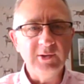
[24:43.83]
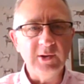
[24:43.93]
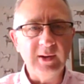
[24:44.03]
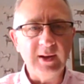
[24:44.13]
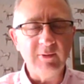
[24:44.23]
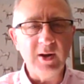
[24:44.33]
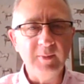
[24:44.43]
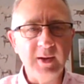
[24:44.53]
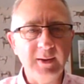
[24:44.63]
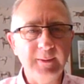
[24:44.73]
Juliet
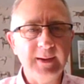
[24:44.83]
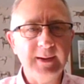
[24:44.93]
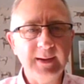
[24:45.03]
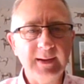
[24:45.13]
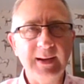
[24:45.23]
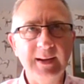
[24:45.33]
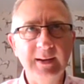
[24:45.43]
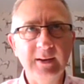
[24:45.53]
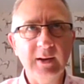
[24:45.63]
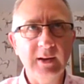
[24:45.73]
Romeo, again
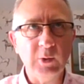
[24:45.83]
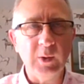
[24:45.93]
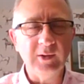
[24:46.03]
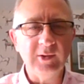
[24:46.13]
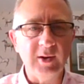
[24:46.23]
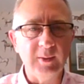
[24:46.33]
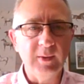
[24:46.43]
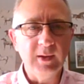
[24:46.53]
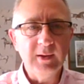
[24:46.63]
in a quick time.